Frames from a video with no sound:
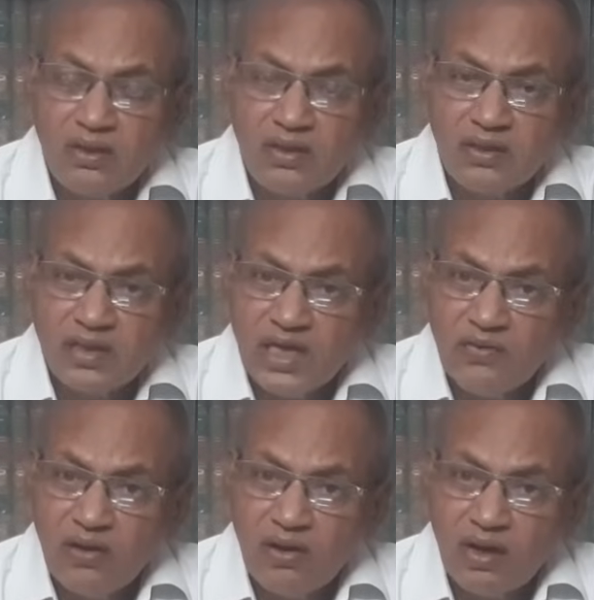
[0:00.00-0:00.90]
they have
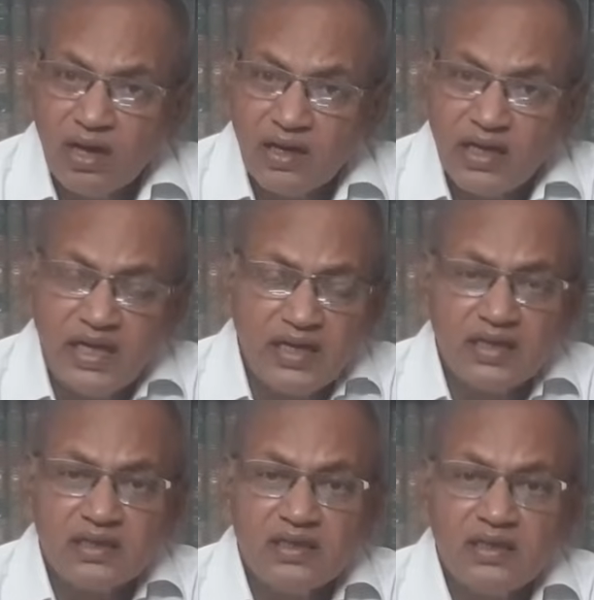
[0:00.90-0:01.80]
all agreed
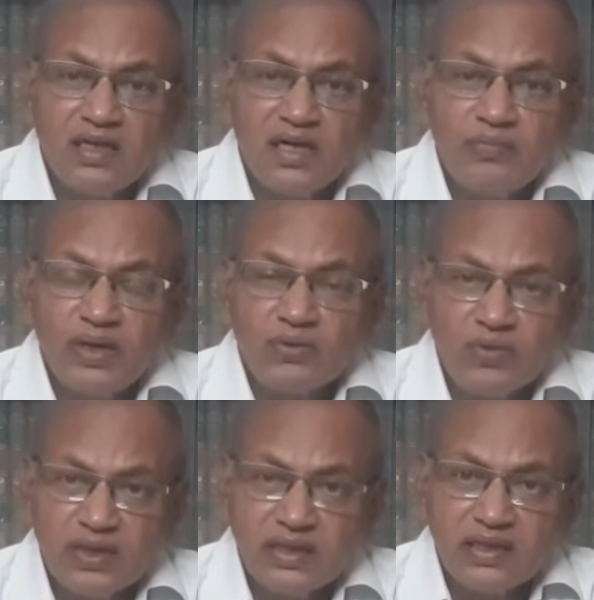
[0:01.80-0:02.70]
upon
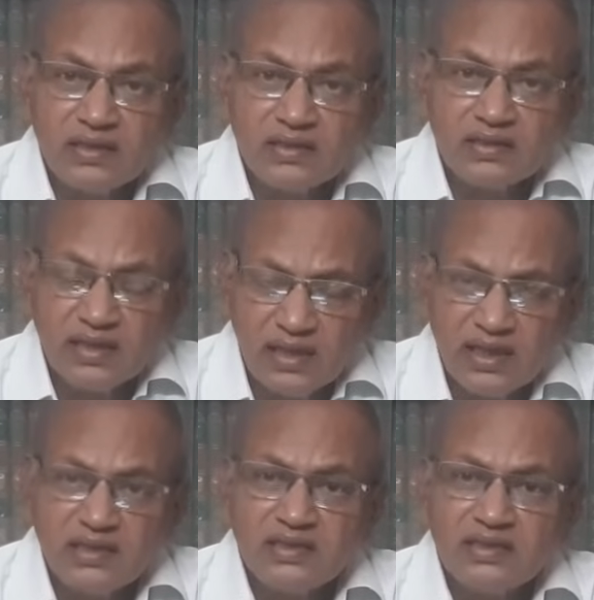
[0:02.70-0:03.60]
one thing, that
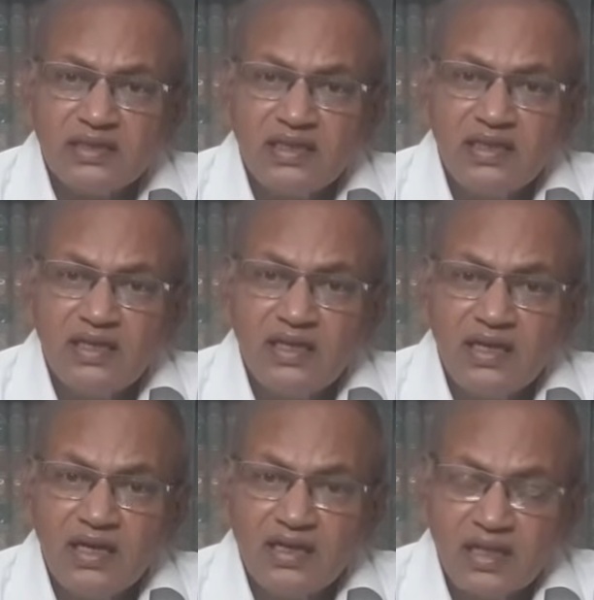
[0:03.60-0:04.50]
is,
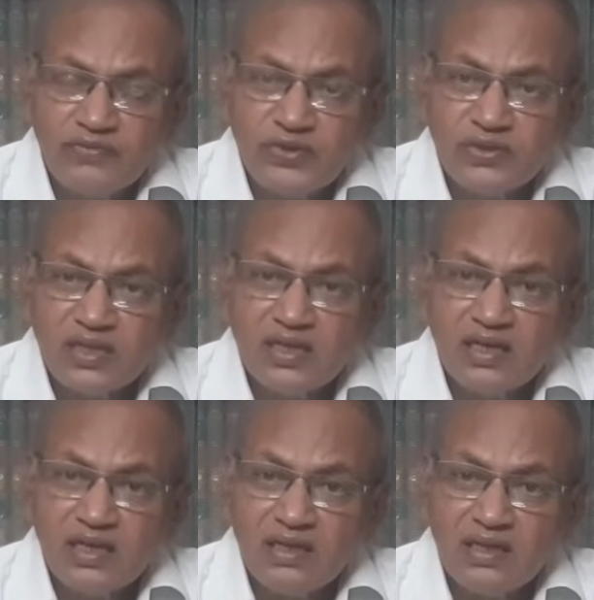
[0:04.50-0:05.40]
the future
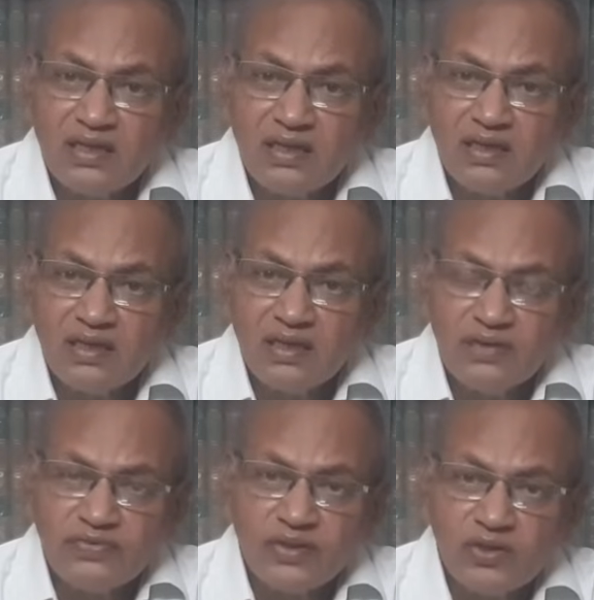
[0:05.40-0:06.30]

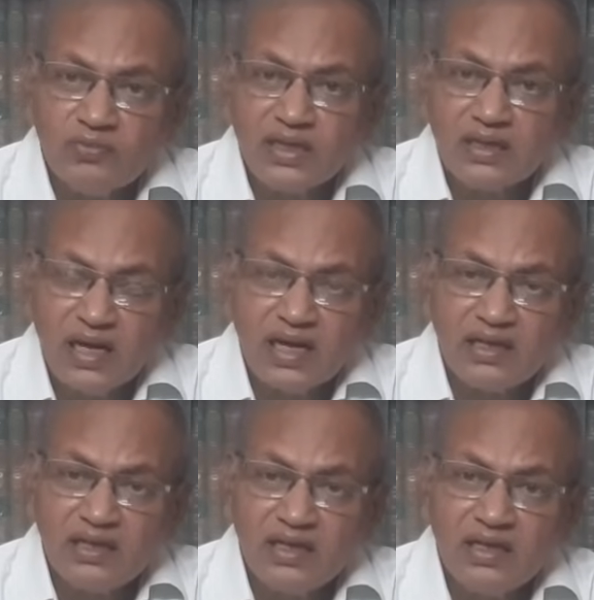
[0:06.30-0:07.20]
of
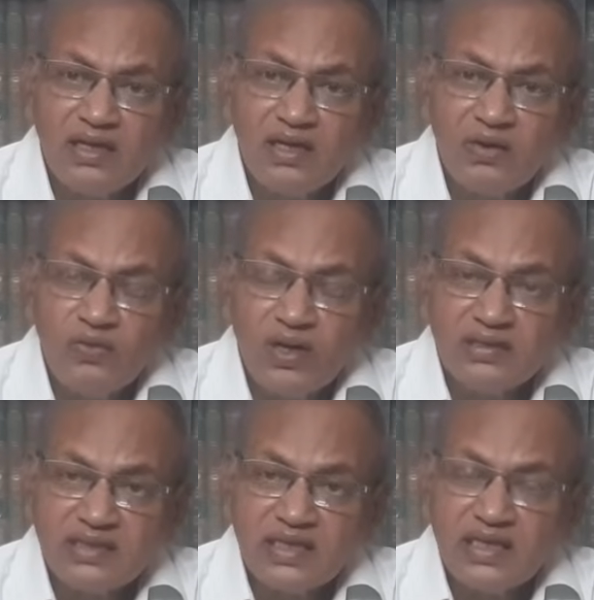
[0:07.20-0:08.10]
humankind will
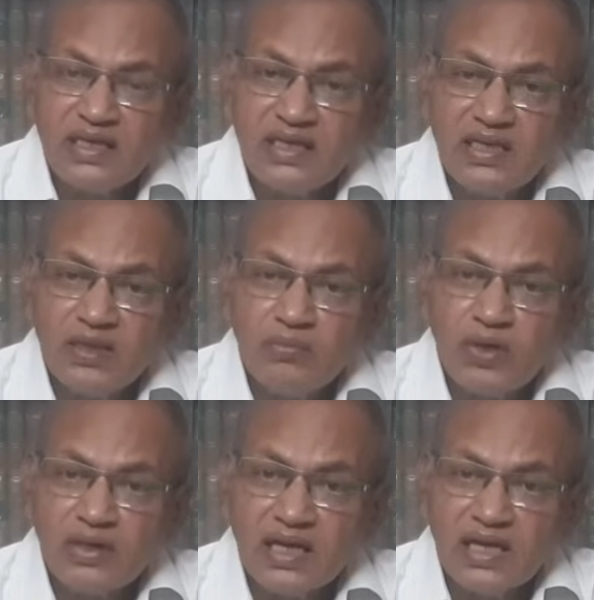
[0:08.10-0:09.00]
see
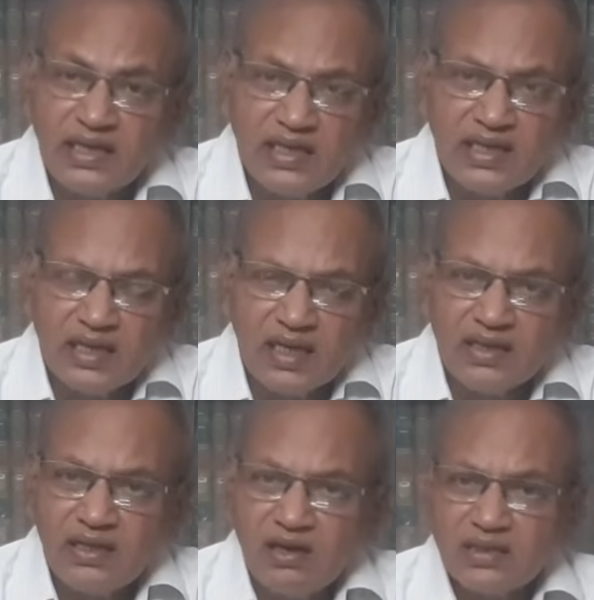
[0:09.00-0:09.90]
immortality.
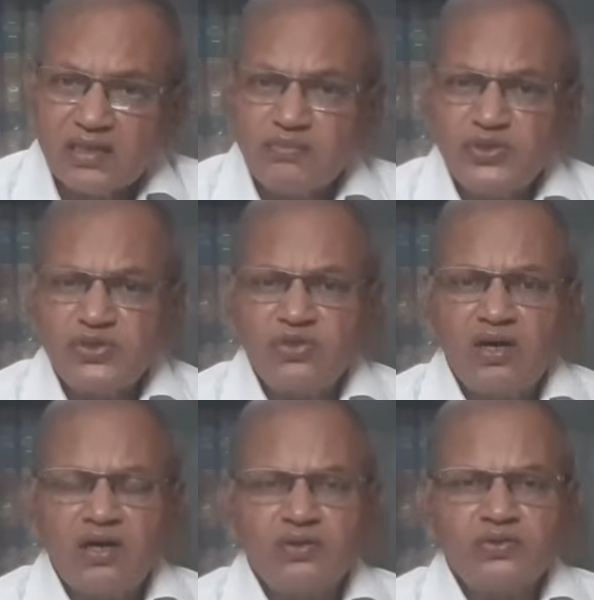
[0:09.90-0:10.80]
And Dr. Michio
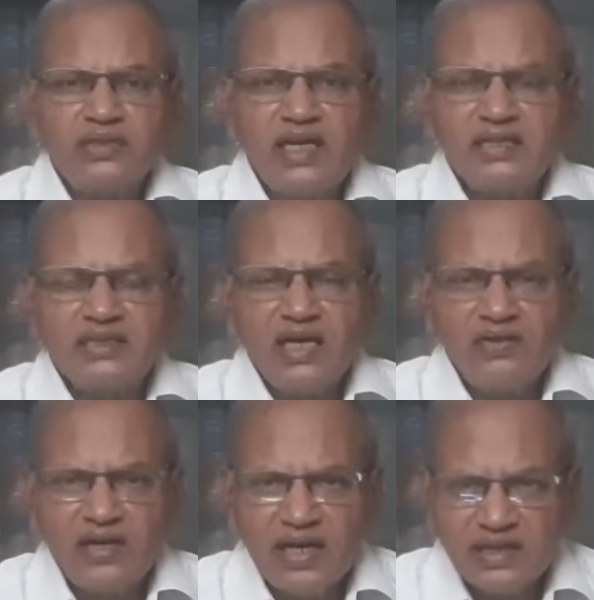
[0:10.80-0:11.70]
Kaku says our
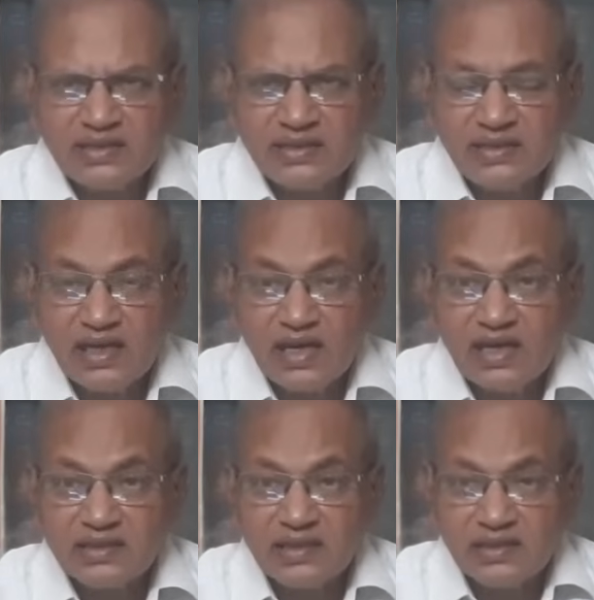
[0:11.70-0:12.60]
next
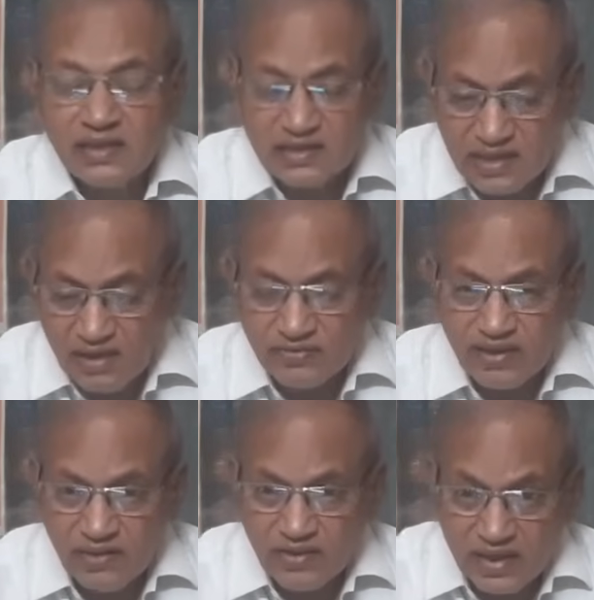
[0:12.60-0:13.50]
generation itself,
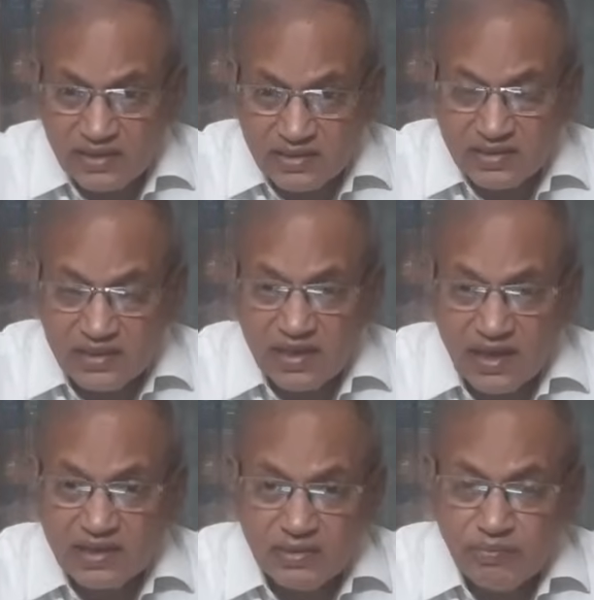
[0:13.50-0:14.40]

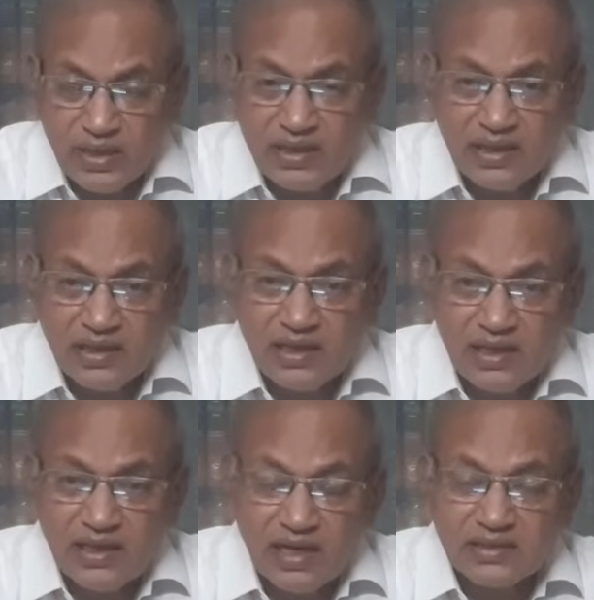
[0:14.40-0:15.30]

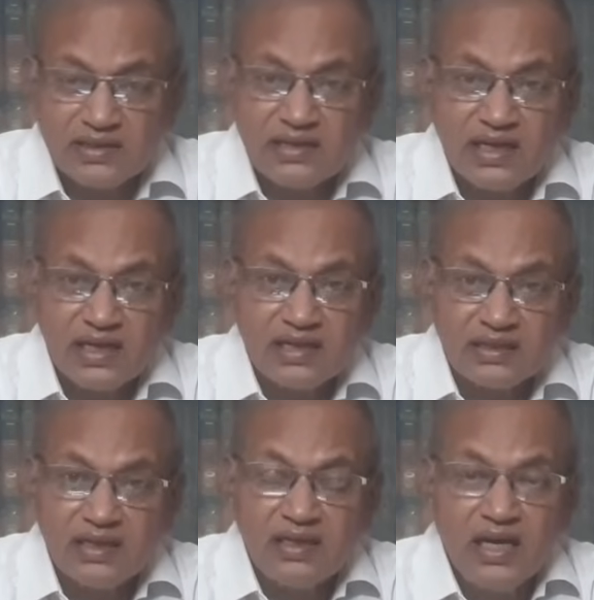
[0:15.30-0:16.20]
immediately next
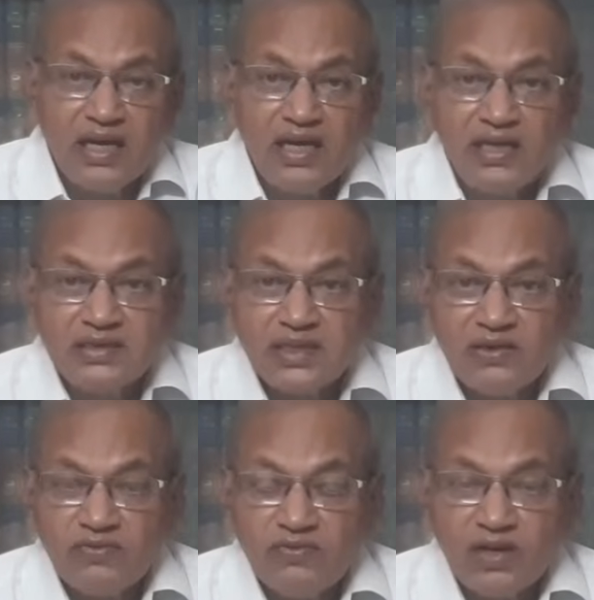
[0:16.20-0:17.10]
generation
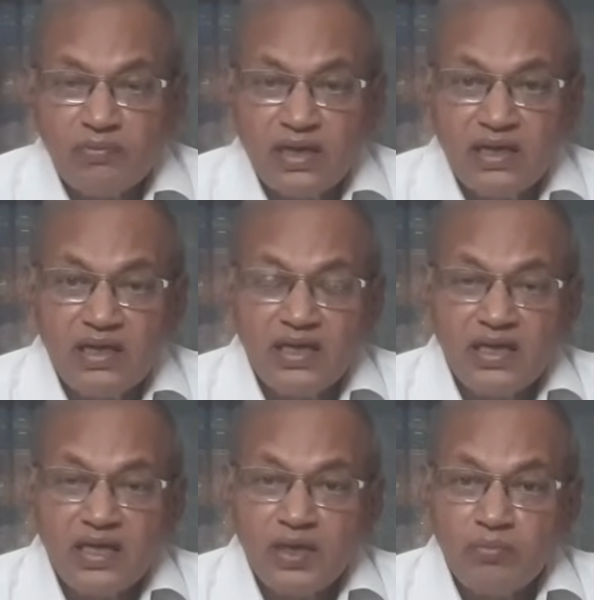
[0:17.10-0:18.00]
itself will be
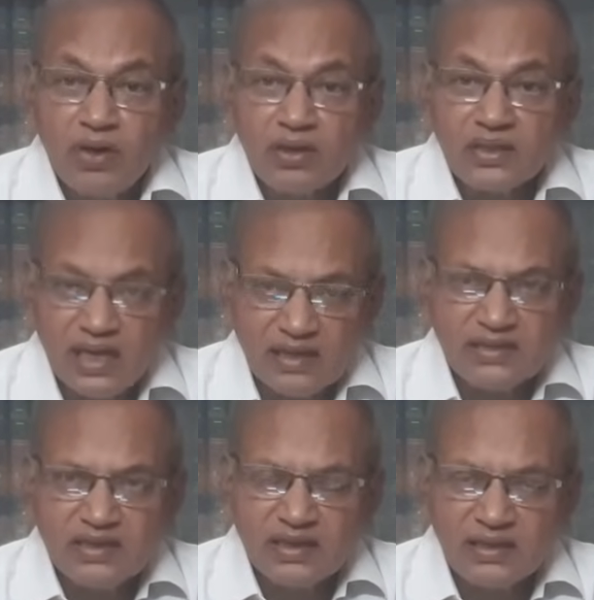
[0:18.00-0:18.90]
immortals.